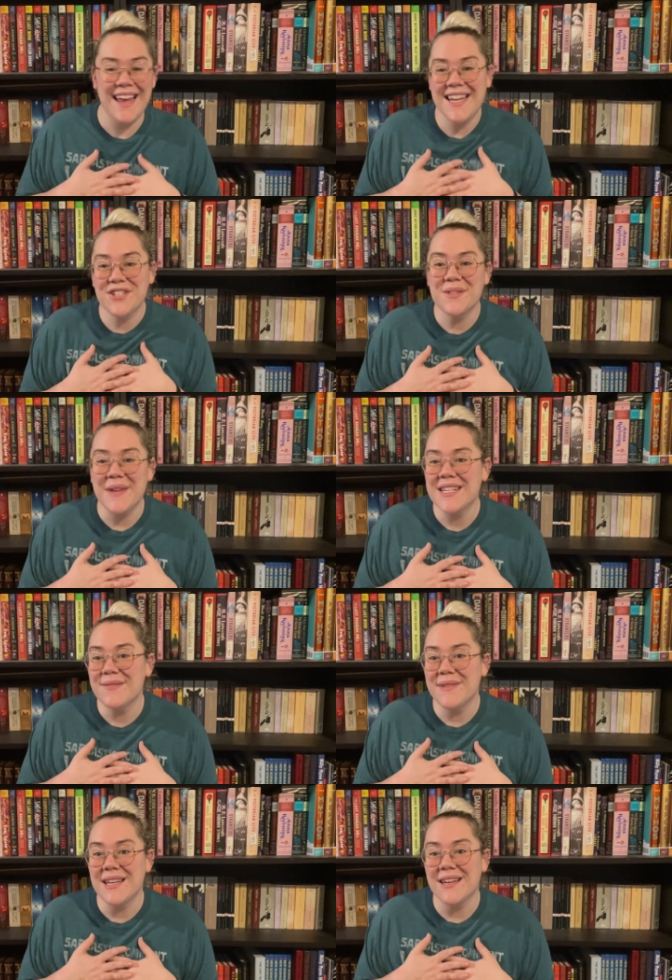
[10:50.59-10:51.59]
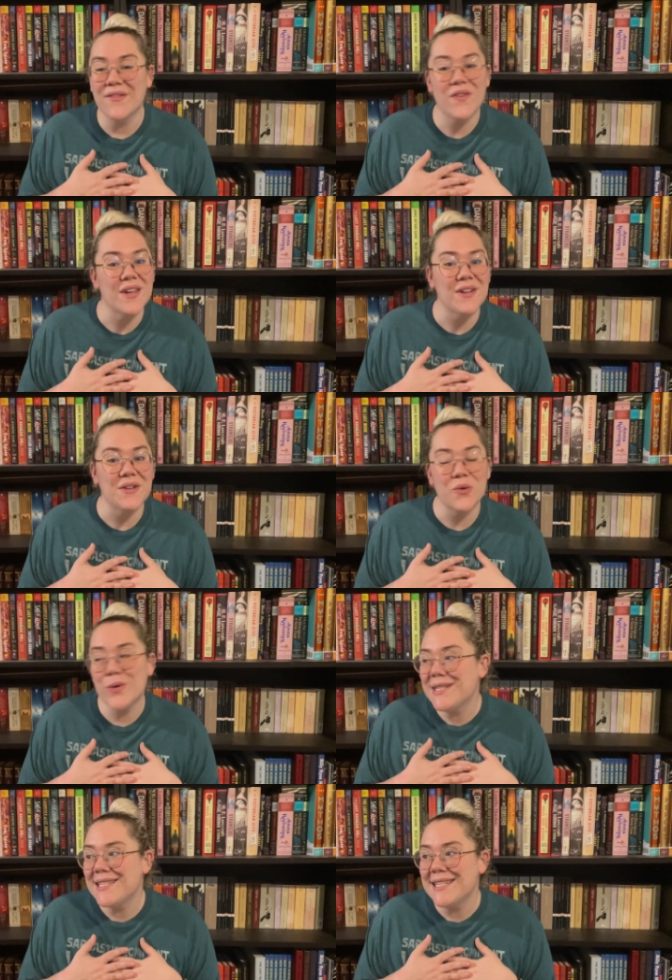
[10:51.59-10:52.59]
It just makes me feel
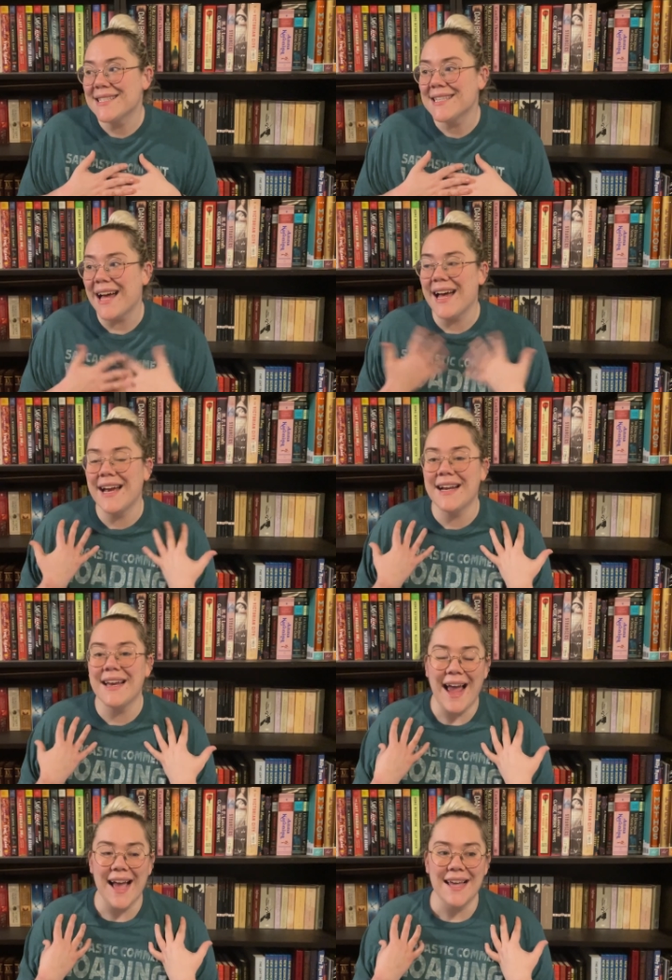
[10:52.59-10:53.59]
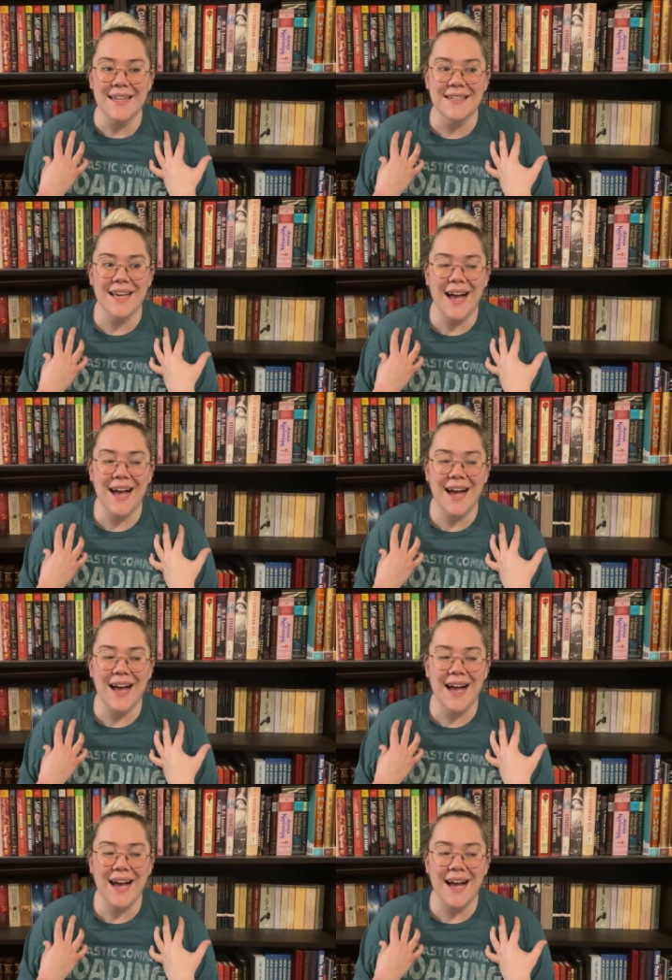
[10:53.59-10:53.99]
queasy inside and